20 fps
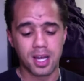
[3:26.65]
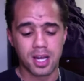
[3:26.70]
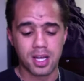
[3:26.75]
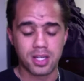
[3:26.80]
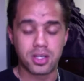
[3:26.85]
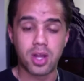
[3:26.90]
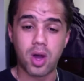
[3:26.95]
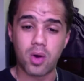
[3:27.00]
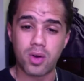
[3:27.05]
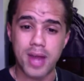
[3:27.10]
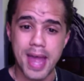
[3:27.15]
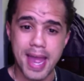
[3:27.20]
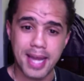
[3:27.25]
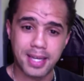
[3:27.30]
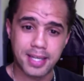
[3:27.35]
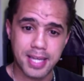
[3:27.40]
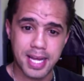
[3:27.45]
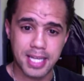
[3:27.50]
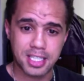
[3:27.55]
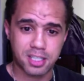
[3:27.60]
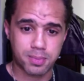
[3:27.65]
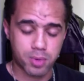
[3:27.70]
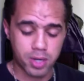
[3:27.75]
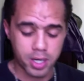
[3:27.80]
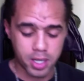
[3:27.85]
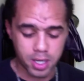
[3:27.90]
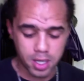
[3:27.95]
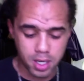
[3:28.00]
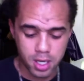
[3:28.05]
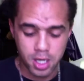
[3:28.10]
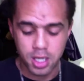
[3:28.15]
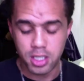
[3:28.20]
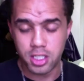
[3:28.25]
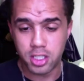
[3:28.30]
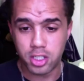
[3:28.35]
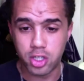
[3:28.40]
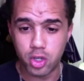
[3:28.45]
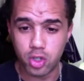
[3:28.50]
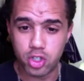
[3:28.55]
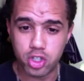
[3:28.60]
Don't act desperate.
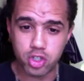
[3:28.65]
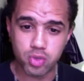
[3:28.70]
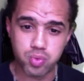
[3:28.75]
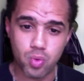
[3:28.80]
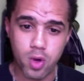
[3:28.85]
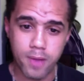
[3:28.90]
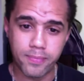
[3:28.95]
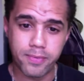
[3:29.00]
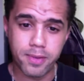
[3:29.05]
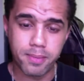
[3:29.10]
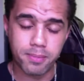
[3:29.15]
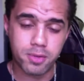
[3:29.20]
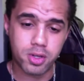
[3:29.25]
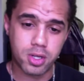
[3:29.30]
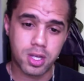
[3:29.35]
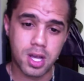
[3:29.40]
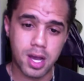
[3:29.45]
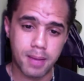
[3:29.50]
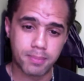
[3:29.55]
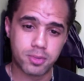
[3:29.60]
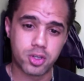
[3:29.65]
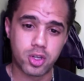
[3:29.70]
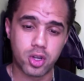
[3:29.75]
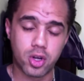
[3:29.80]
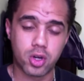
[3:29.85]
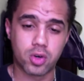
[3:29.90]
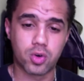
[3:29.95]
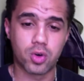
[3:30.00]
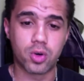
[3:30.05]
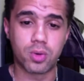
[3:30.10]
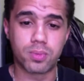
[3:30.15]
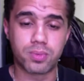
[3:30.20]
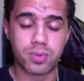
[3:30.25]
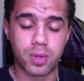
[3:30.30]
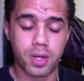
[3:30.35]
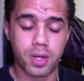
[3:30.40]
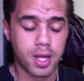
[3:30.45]
You just want them to come to your group.